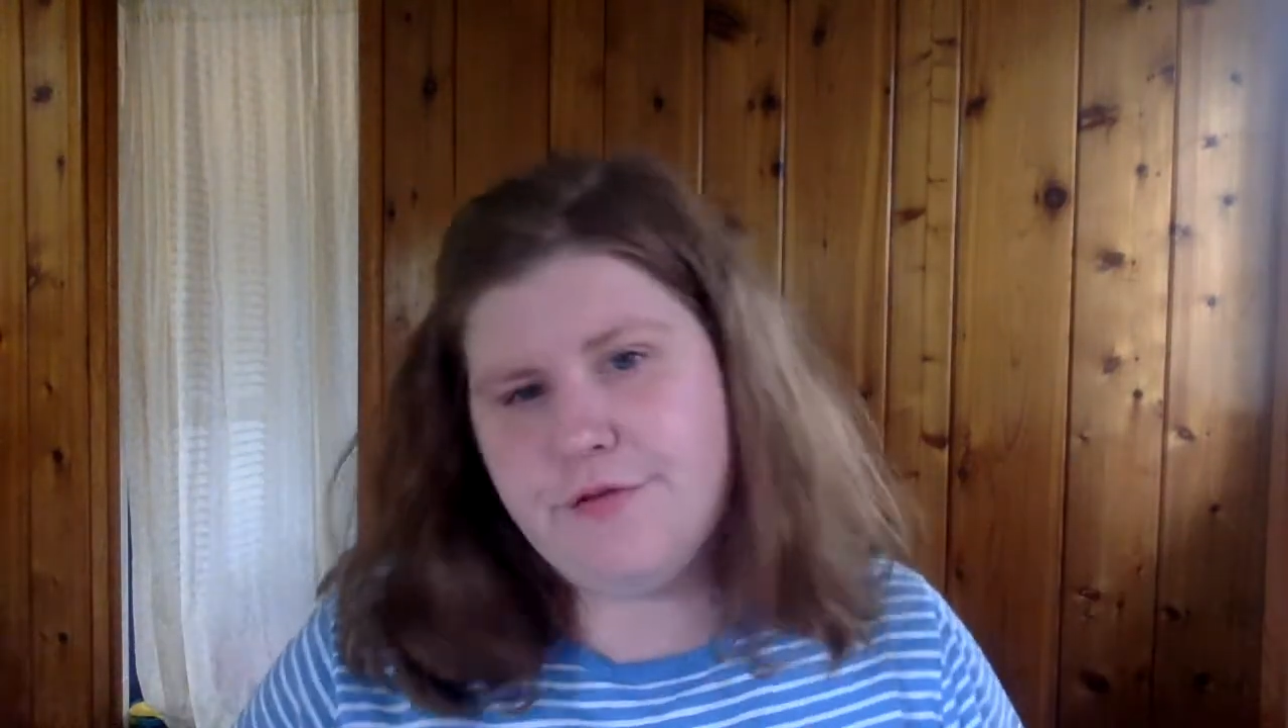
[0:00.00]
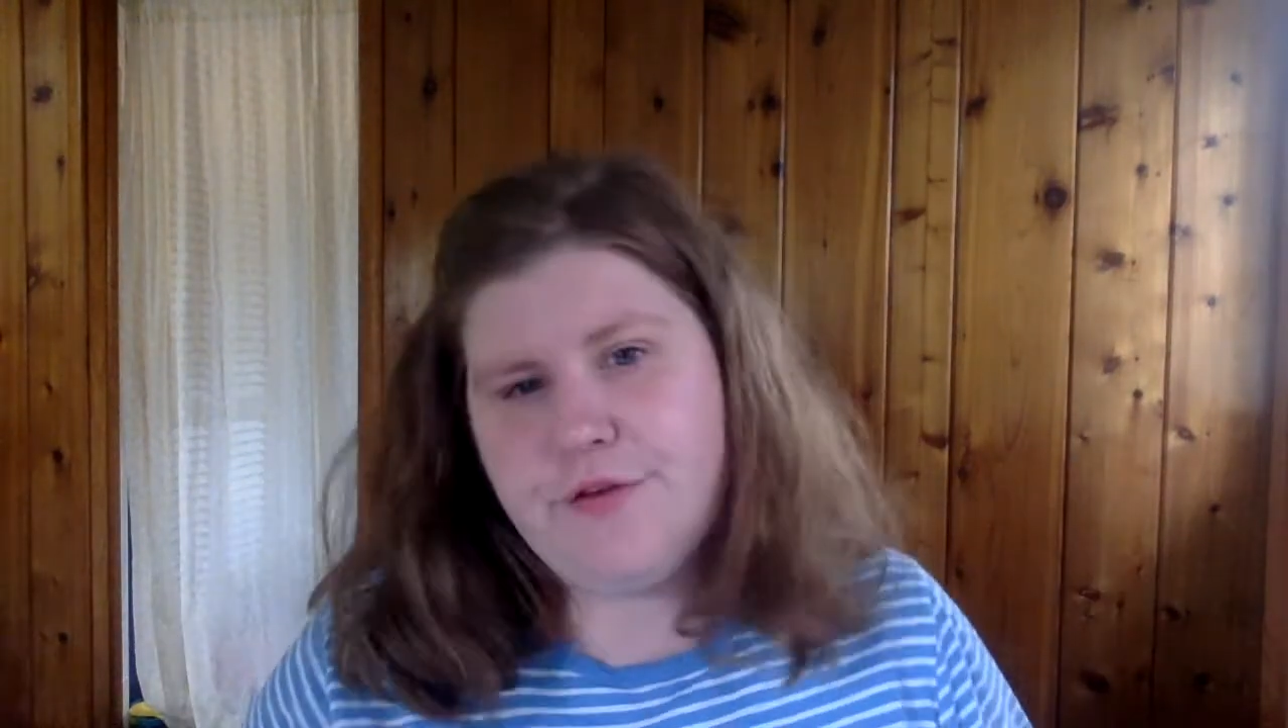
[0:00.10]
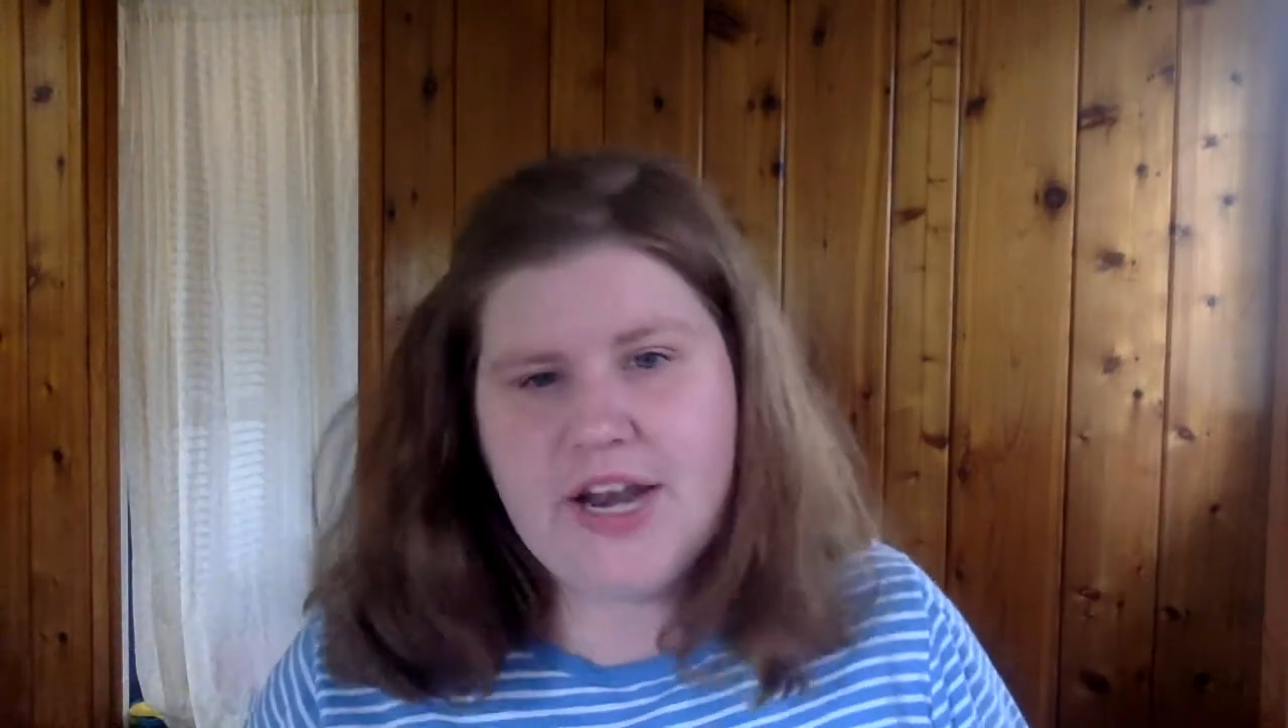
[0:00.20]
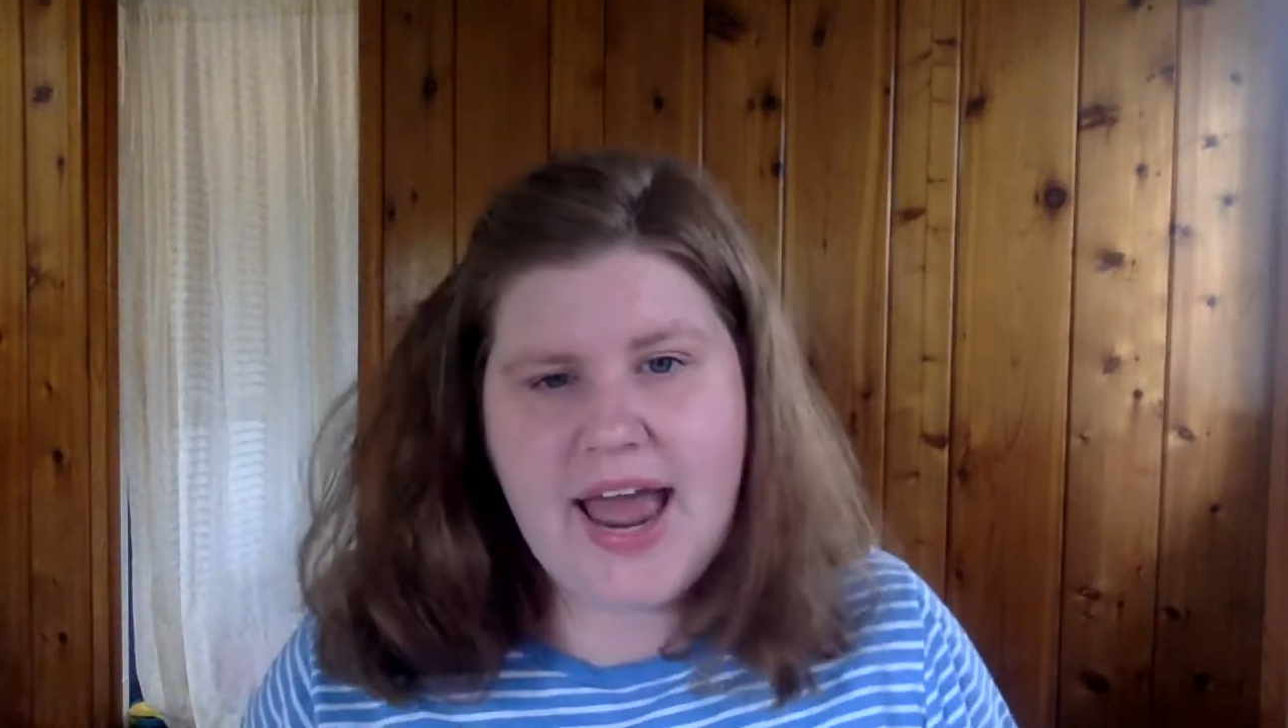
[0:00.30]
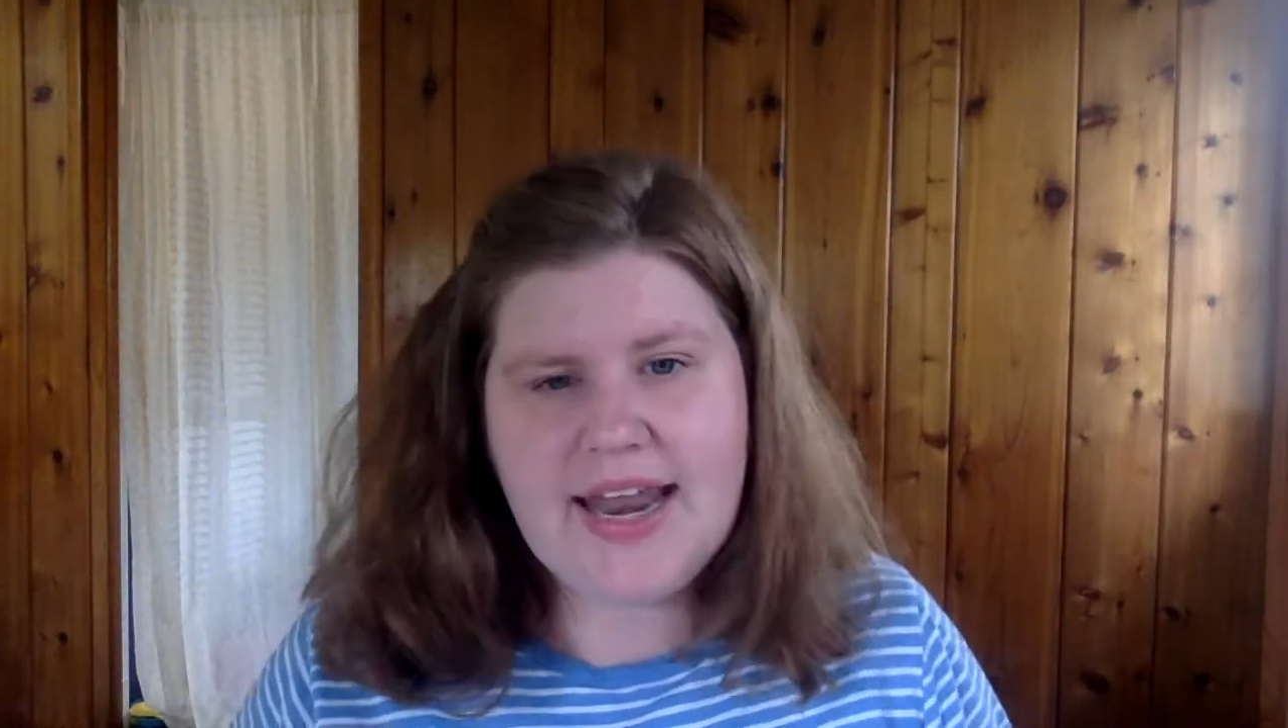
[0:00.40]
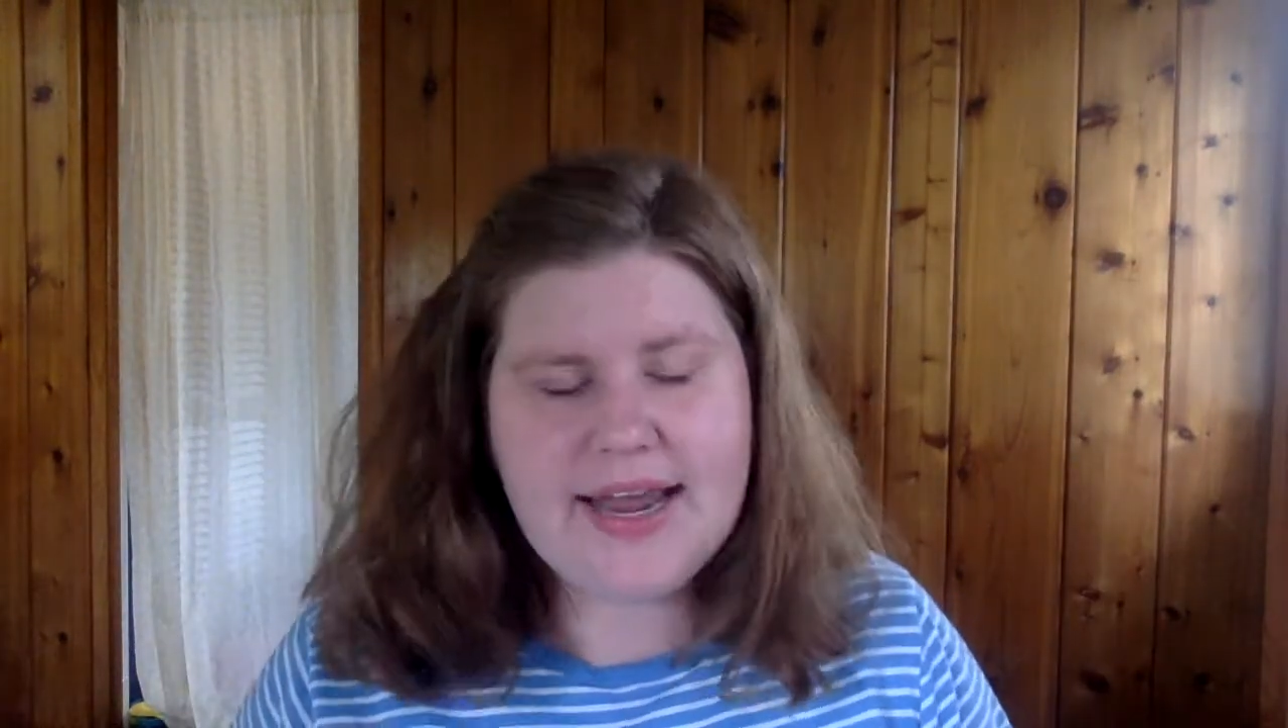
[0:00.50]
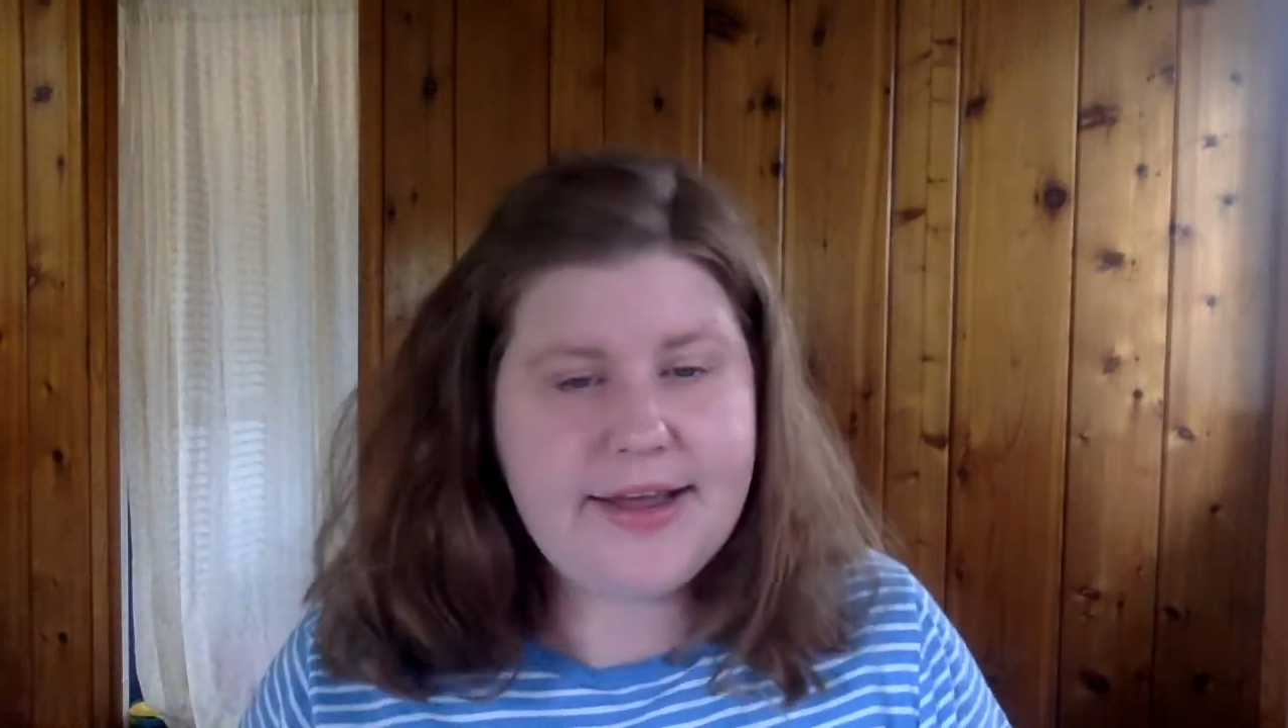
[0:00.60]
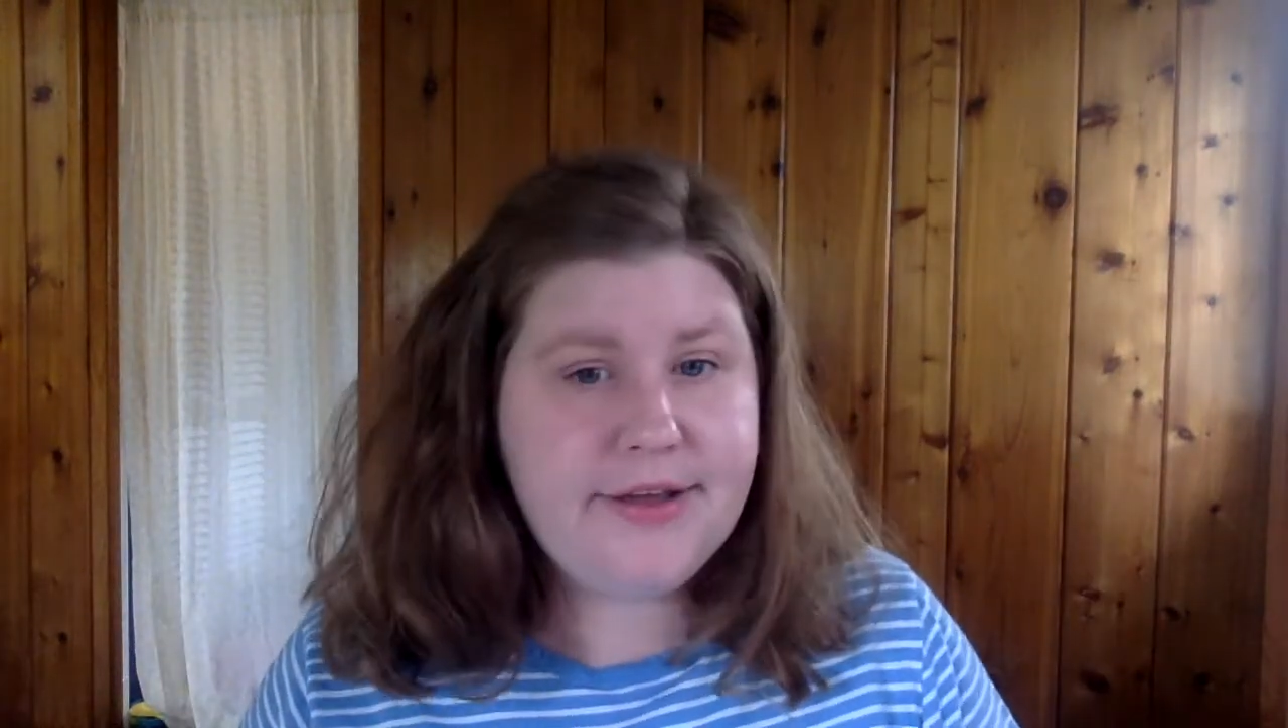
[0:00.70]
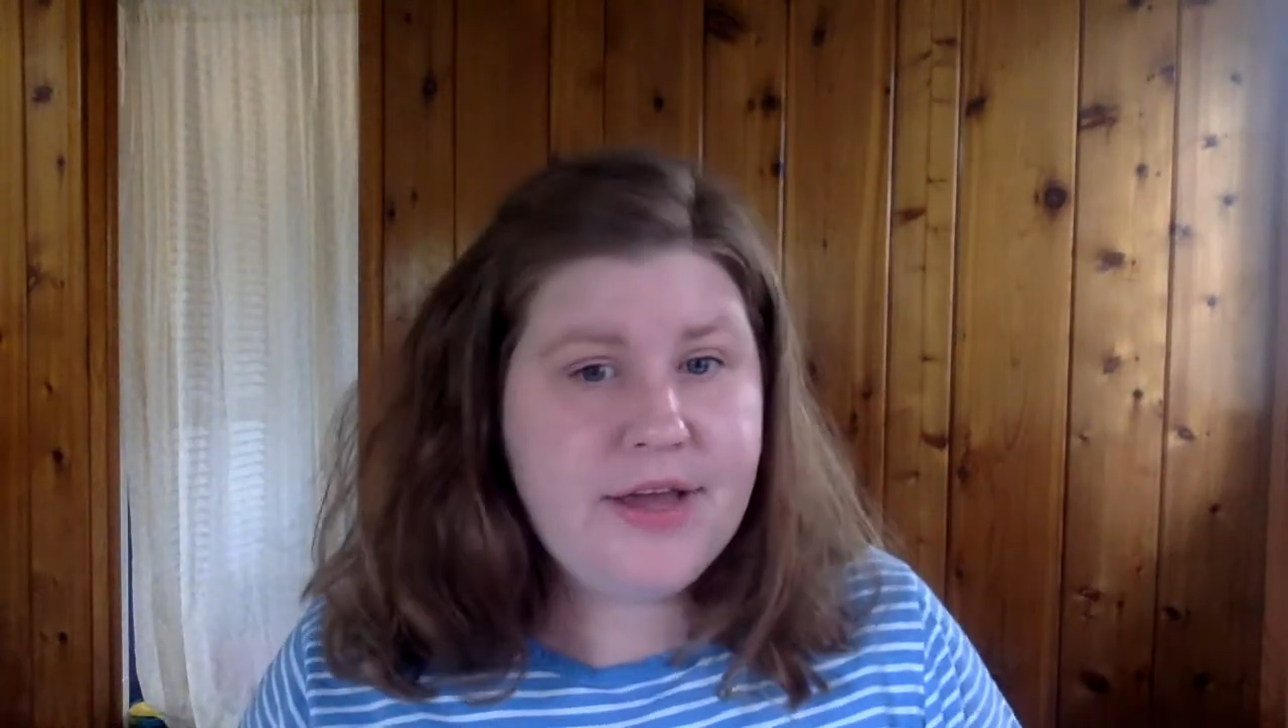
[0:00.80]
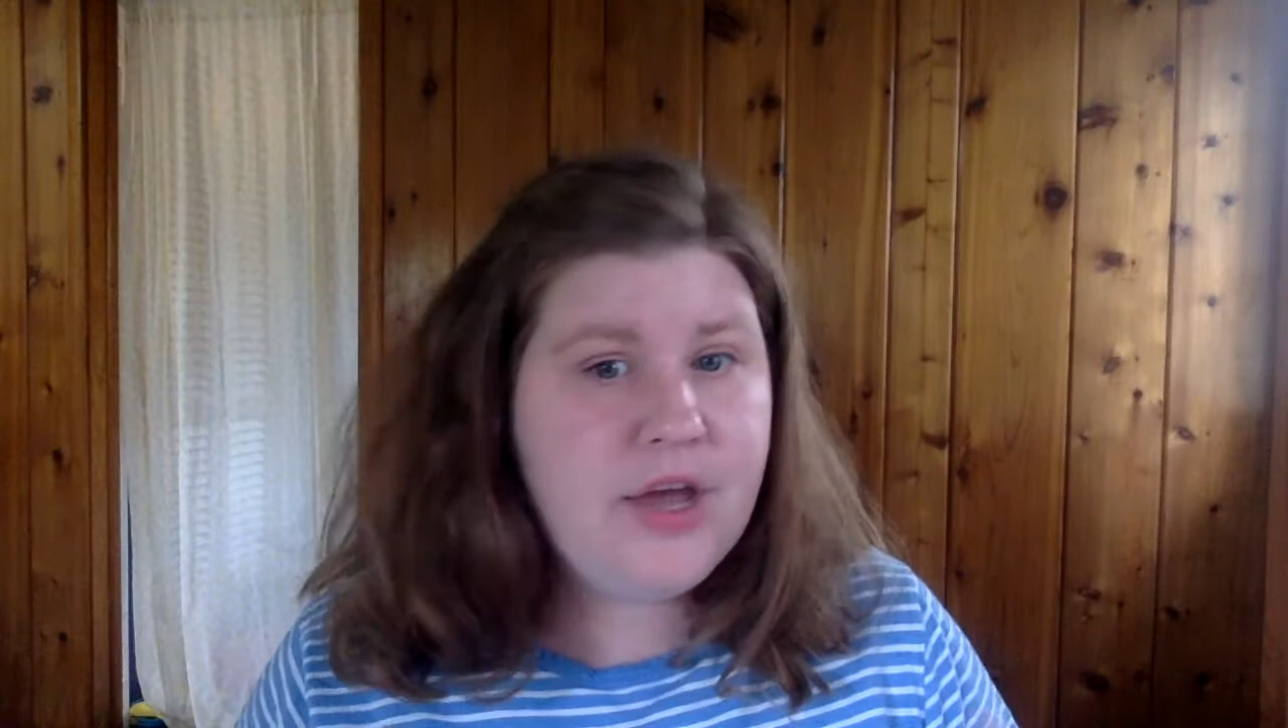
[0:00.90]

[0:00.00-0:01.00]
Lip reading: frenetic,